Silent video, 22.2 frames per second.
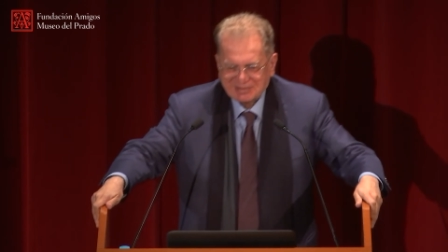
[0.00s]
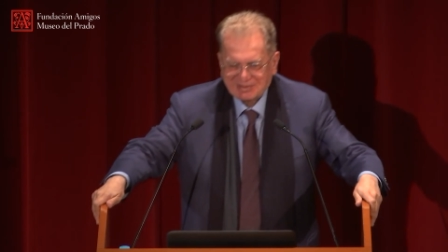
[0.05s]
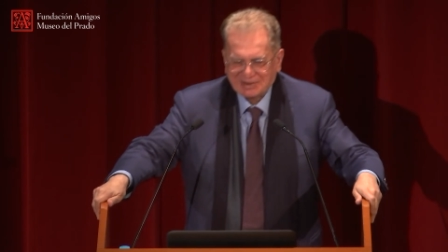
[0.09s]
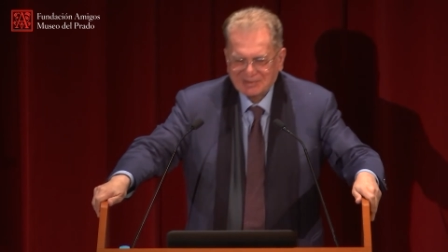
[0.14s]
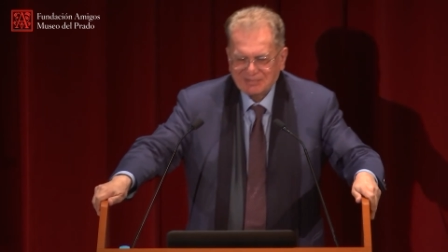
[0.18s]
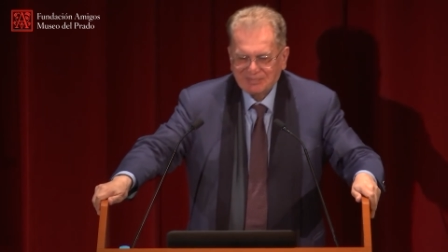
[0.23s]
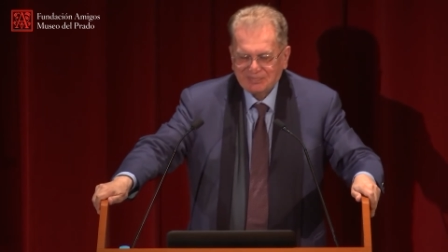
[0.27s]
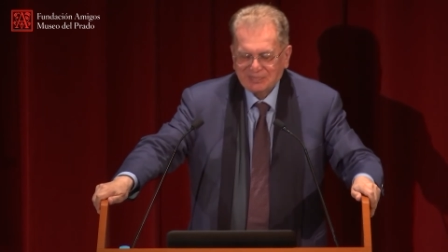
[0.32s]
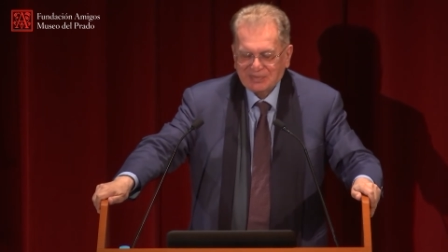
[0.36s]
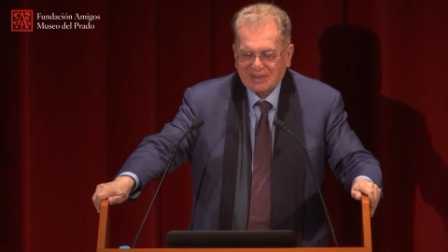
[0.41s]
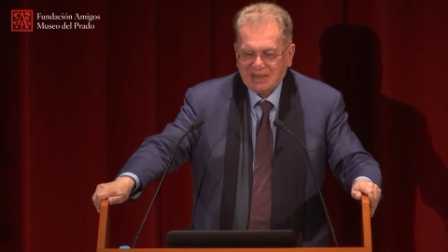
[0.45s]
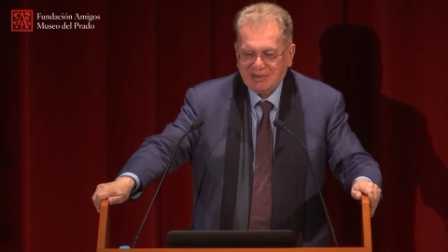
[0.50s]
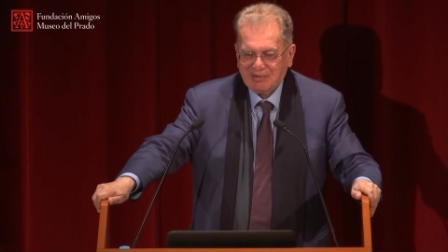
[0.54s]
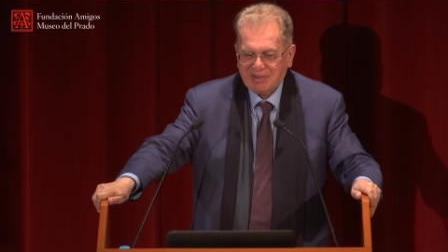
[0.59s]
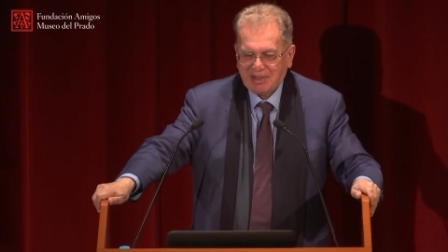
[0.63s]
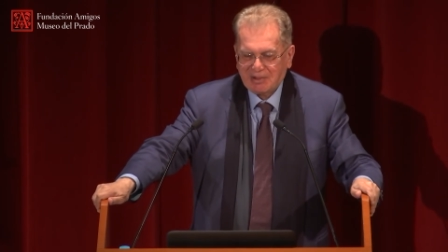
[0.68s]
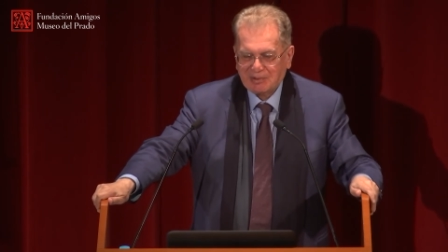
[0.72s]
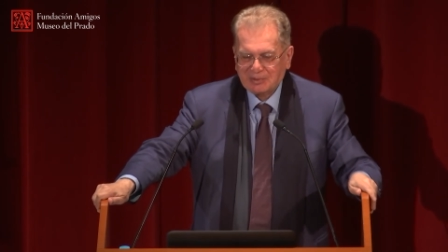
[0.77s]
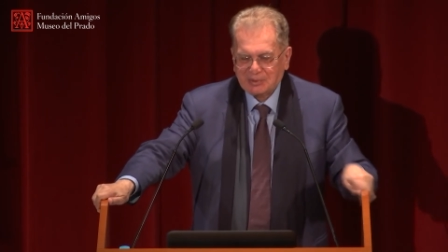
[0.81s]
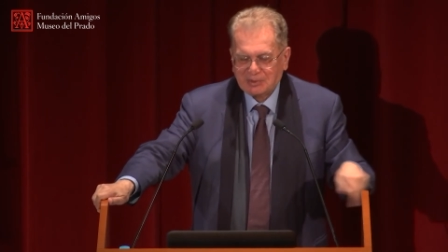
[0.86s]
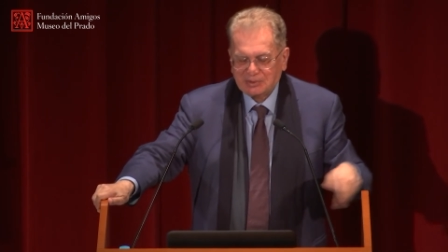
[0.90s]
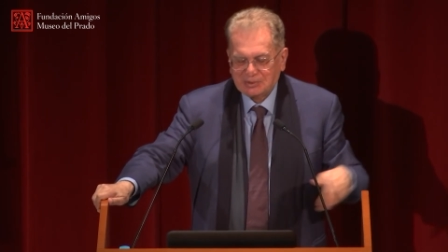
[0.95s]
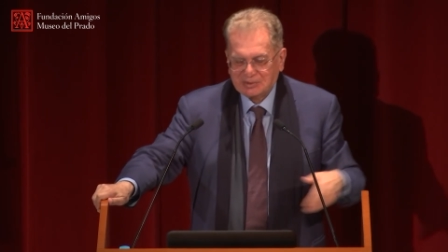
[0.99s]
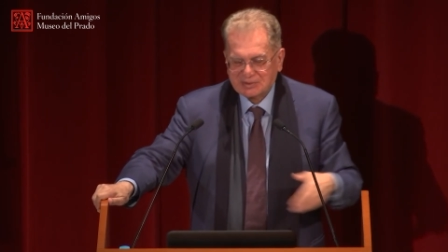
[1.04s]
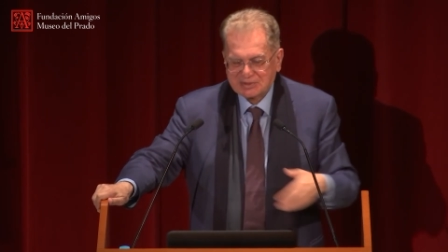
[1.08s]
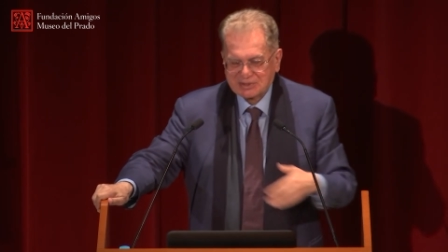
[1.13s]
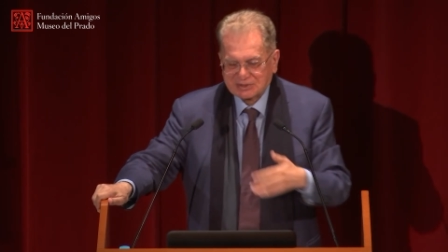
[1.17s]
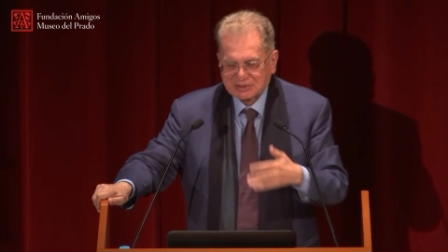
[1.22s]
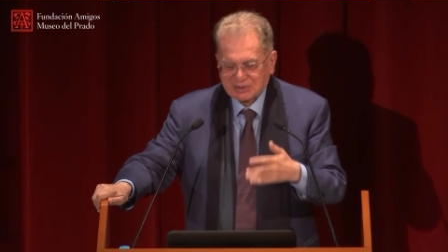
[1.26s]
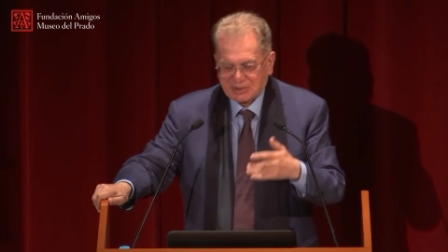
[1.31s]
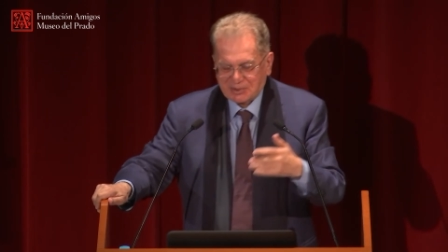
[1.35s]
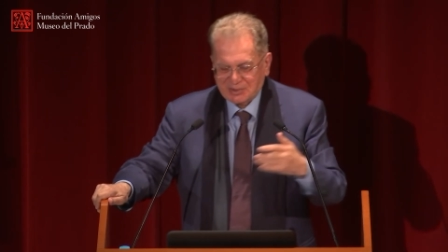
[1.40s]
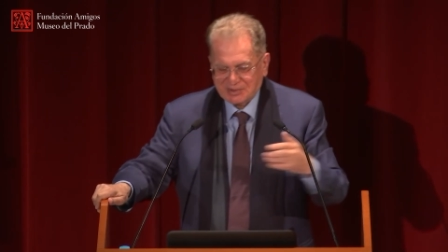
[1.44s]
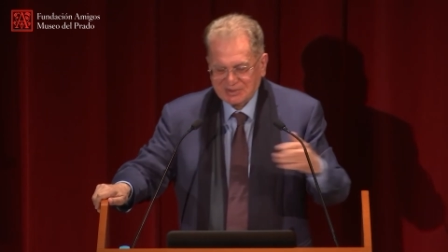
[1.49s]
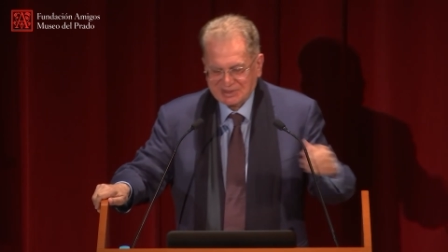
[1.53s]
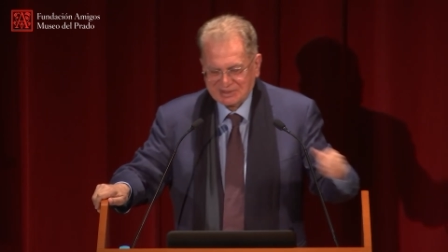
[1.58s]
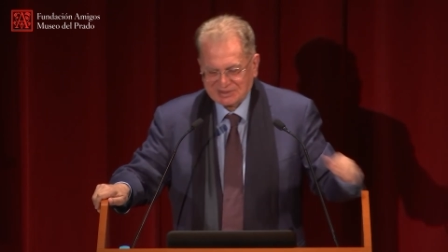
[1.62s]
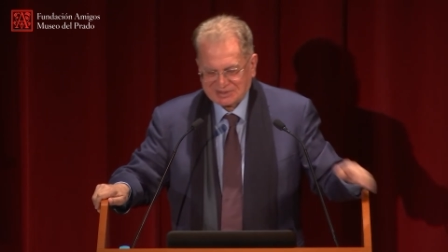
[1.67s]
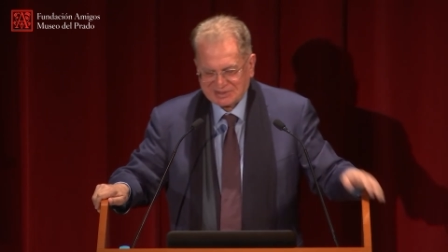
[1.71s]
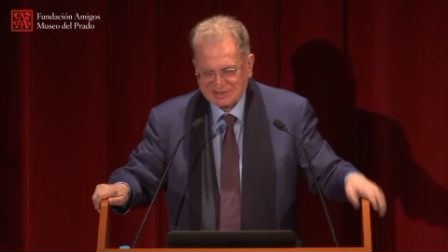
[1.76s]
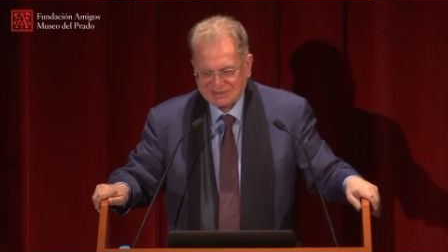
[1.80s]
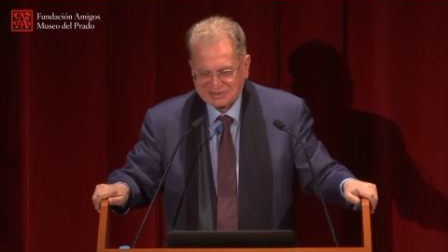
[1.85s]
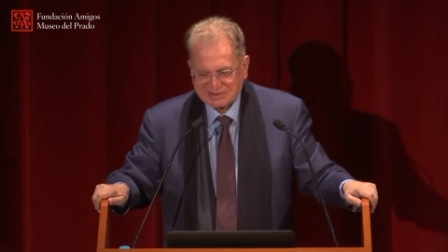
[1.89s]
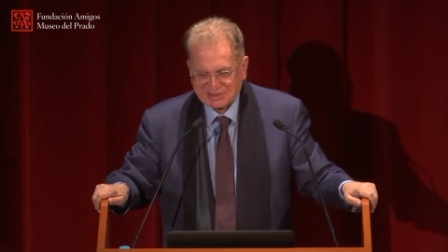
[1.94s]
But anyway, I'm always showing
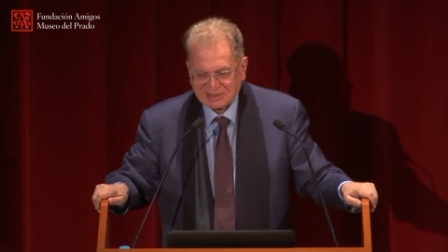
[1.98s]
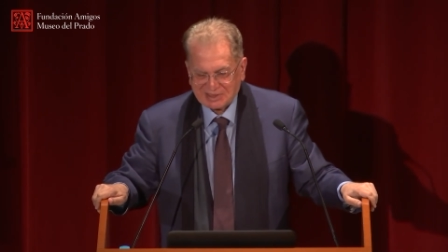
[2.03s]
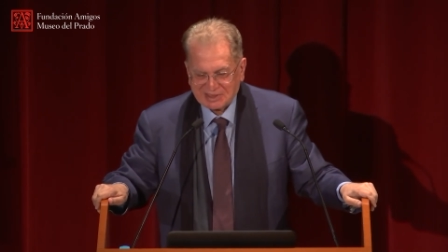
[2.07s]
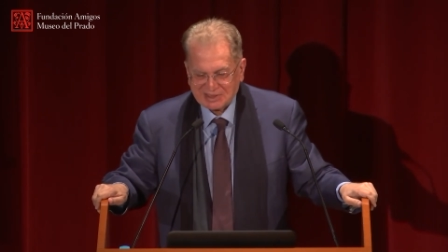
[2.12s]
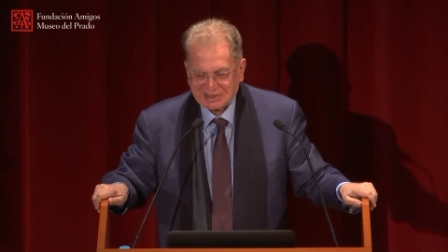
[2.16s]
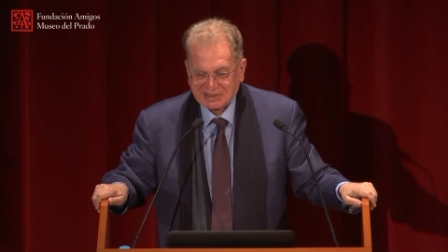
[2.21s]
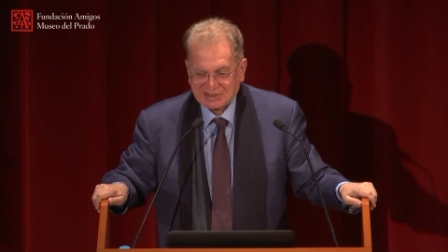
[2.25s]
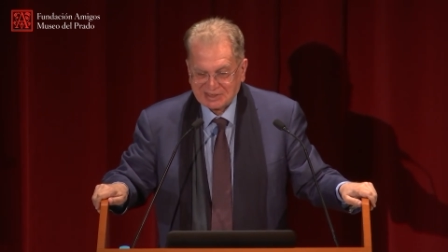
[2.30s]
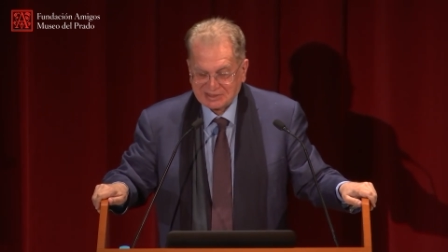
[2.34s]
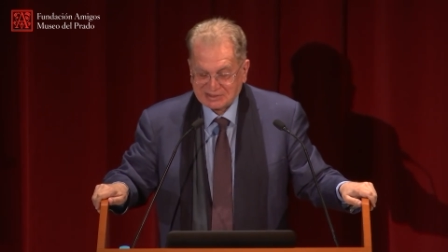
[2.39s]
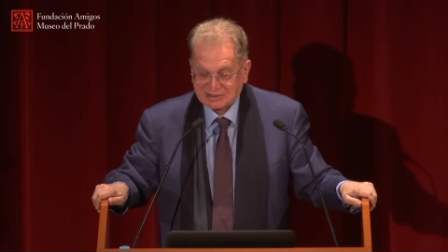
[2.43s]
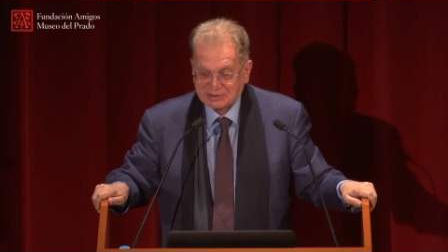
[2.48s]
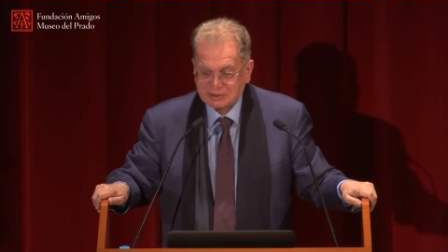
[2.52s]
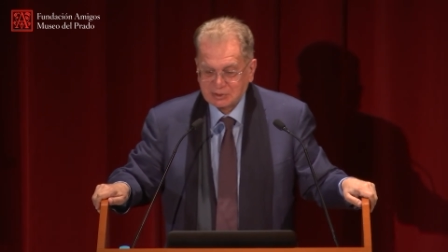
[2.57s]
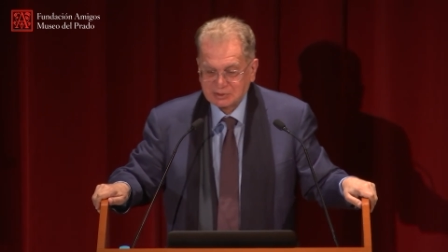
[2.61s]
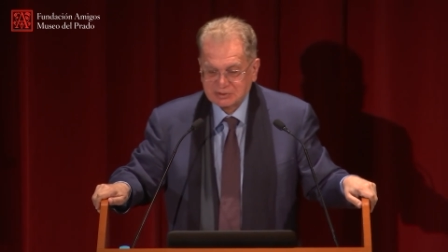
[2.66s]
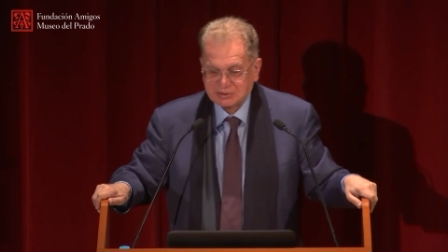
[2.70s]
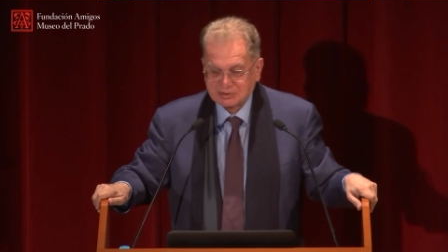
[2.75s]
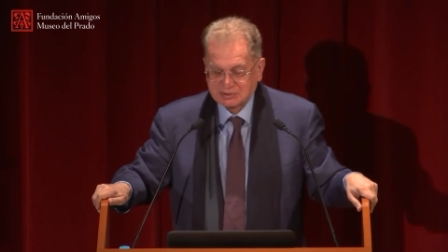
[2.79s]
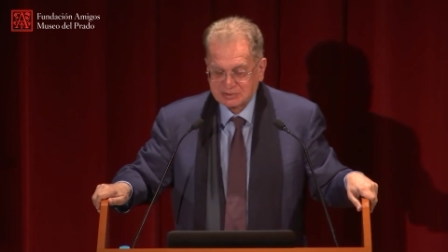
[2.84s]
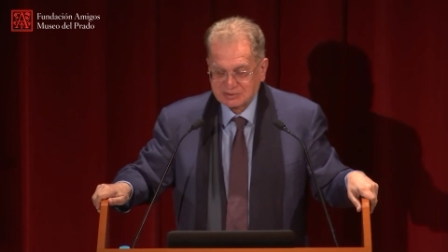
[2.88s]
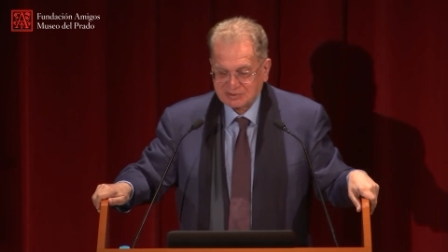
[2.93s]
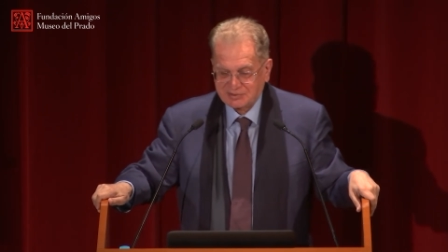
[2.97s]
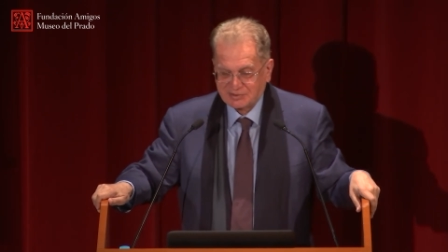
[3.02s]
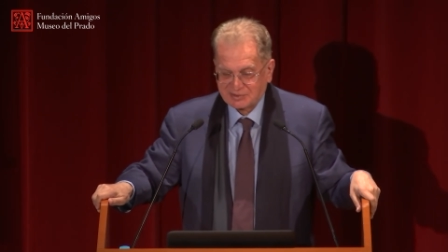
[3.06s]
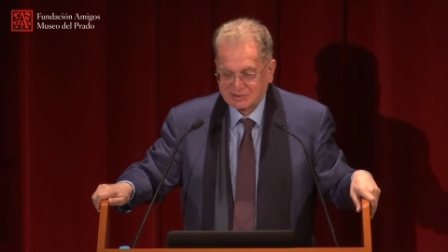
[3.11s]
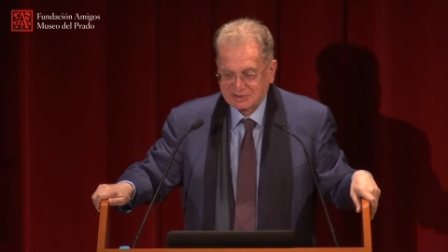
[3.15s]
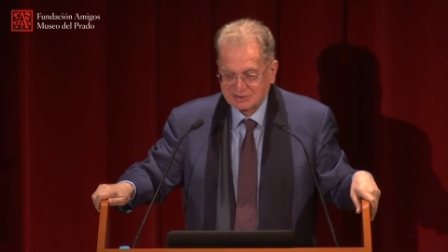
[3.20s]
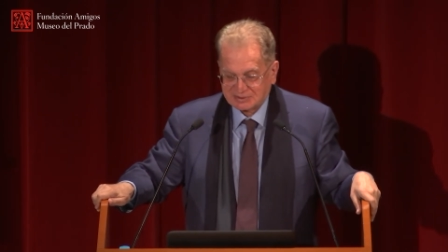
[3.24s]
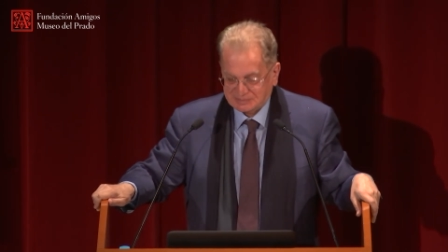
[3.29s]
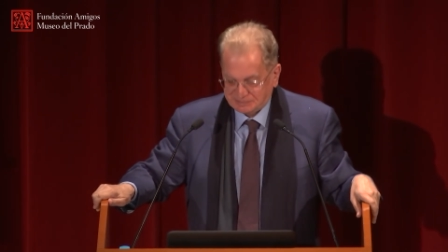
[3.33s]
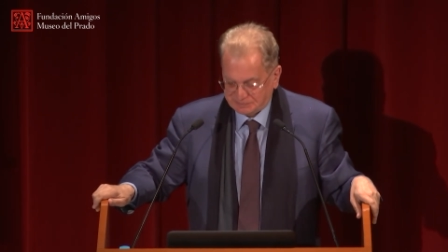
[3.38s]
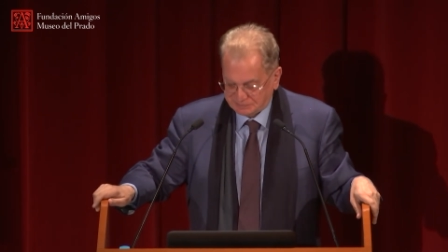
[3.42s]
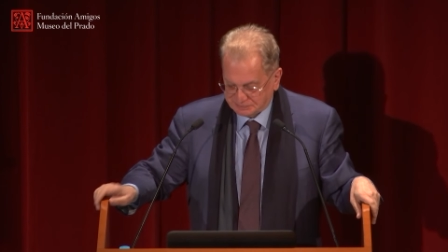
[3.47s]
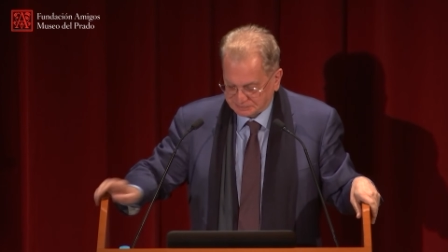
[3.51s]
it and telling it, and it goes to different